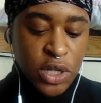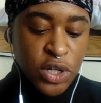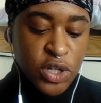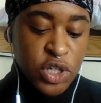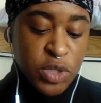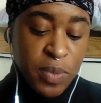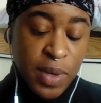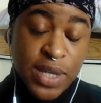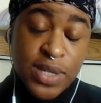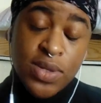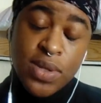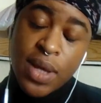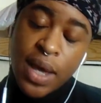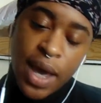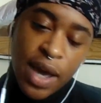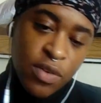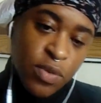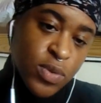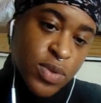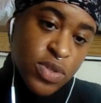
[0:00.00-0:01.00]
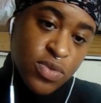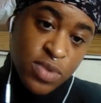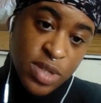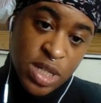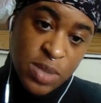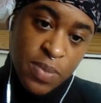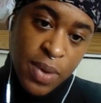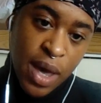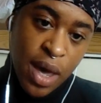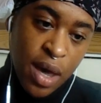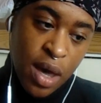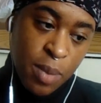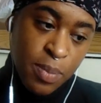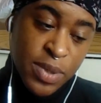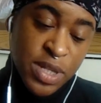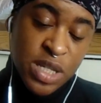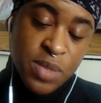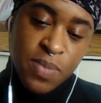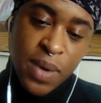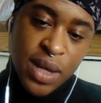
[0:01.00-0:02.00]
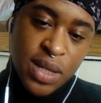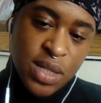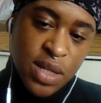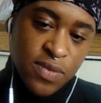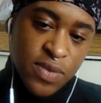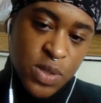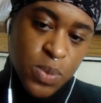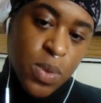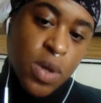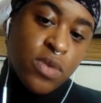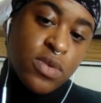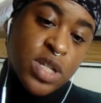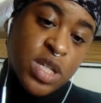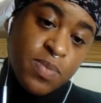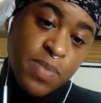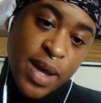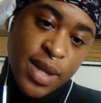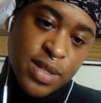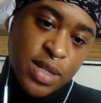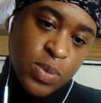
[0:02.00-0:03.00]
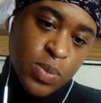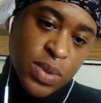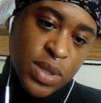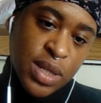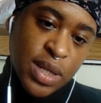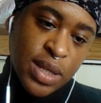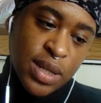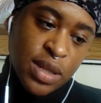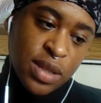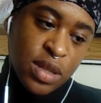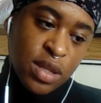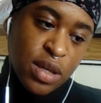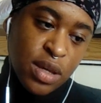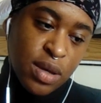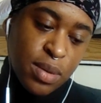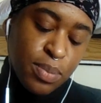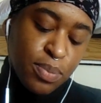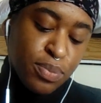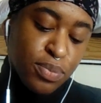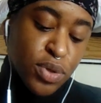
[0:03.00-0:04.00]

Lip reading: She makes sure that everyone's perspective is well respected within the